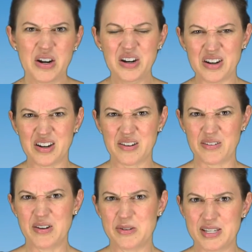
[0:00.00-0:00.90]
Ugh,
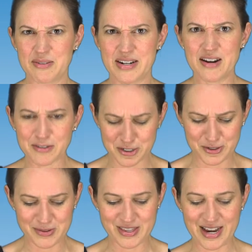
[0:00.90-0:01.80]
gross, I would never
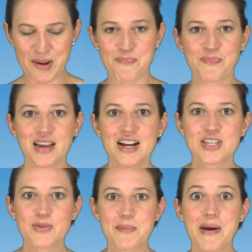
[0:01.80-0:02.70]
choose that.
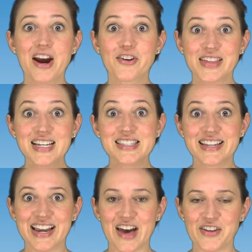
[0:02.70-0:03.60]
So we pair these
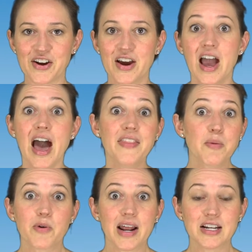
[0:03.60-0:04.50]
together, and then
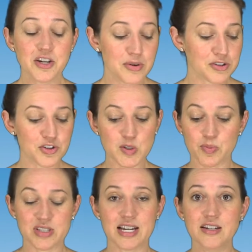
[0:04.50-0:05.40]
what I do is just
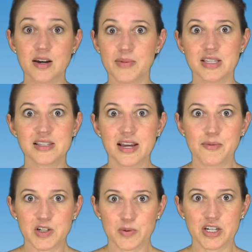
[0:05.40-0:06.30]
present them and say,
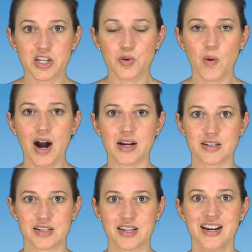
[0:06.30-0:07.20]
which one do you
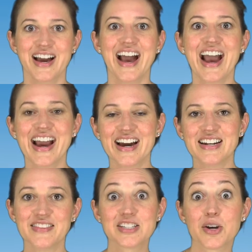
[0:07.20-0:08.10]
want?
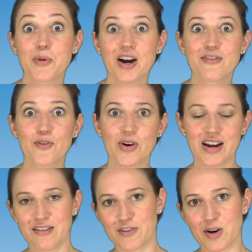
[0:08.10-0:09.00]
And this could work for
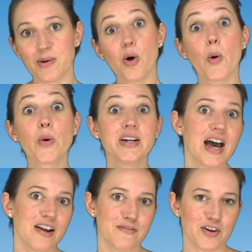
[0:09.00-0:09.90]
a verbal or
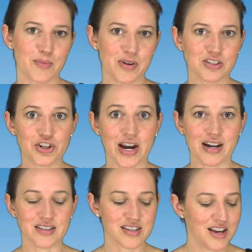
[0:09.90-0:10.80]
nonverbal child.